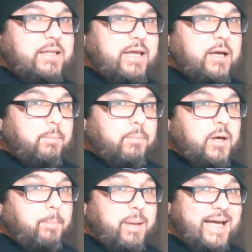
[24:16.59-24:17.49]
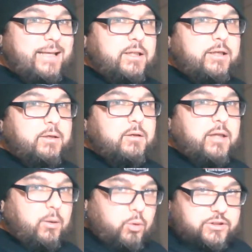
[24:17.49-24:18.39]
like a pilot
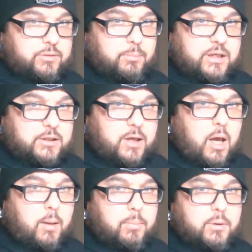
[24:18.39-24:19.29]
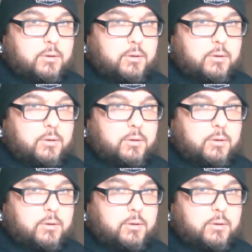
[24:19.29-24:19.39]
that wasn't picked up.